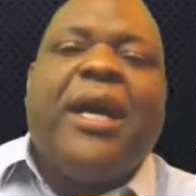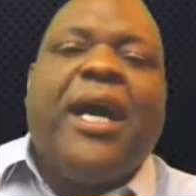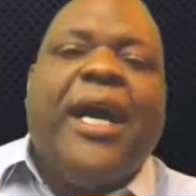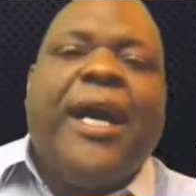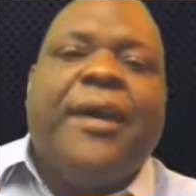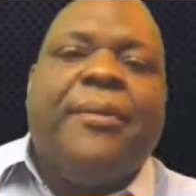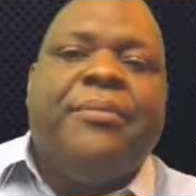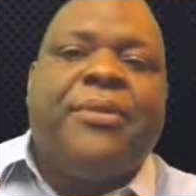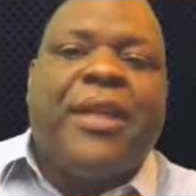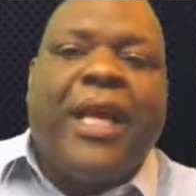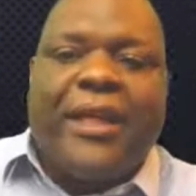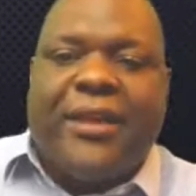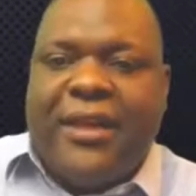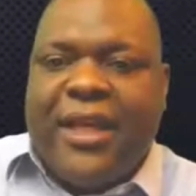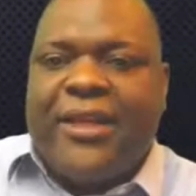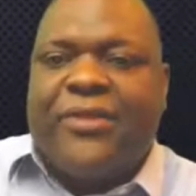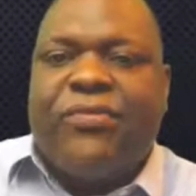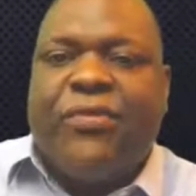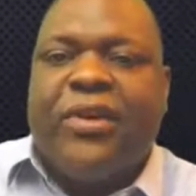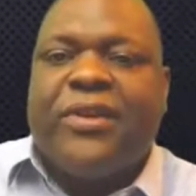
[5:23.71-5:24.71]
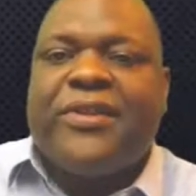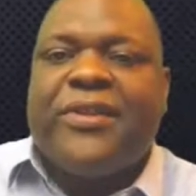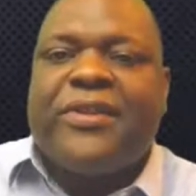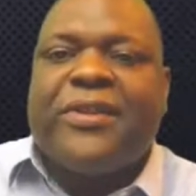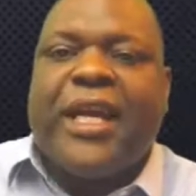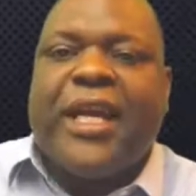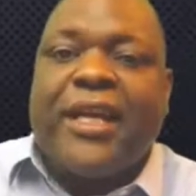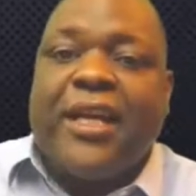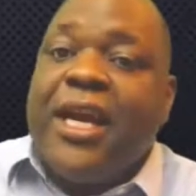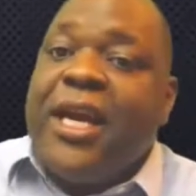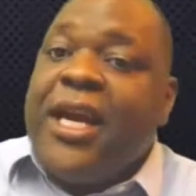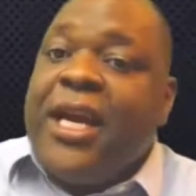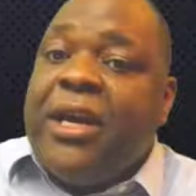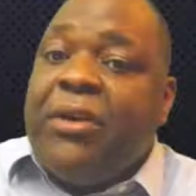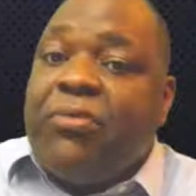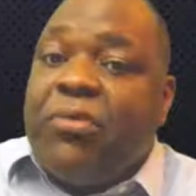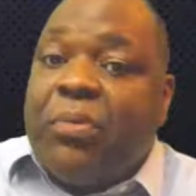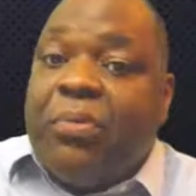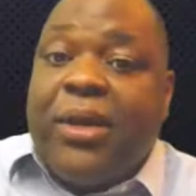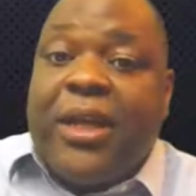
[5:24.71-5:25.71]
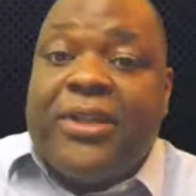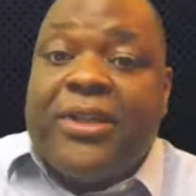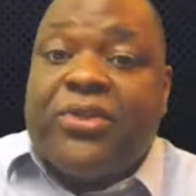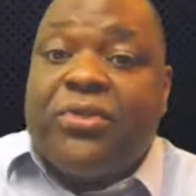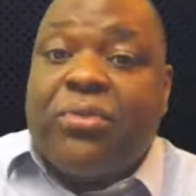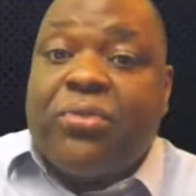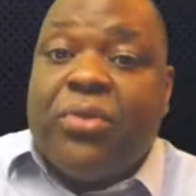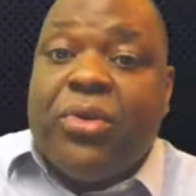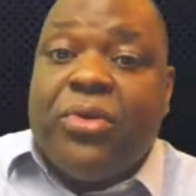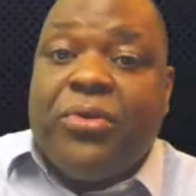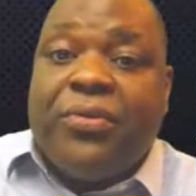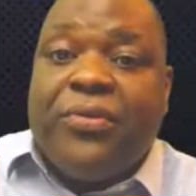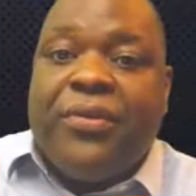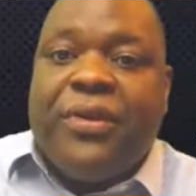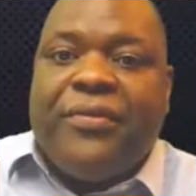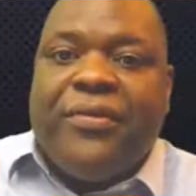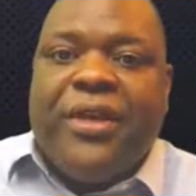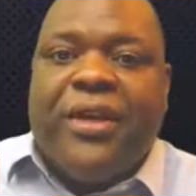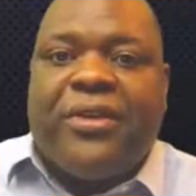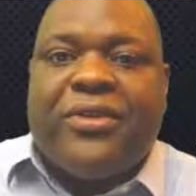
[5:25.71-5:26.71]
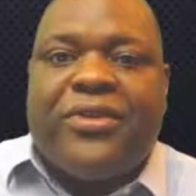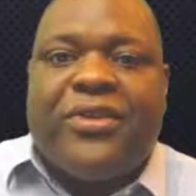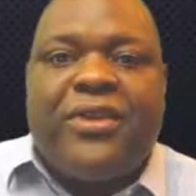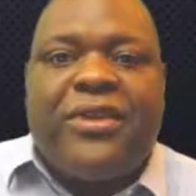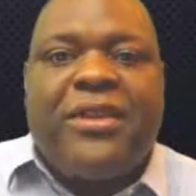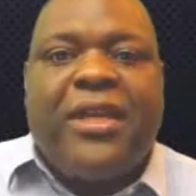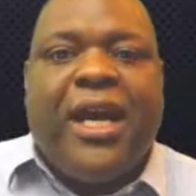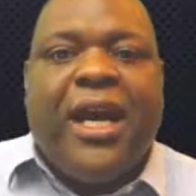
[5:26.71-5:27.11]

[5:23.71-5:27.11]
like things, for instance, like replace the roof if there's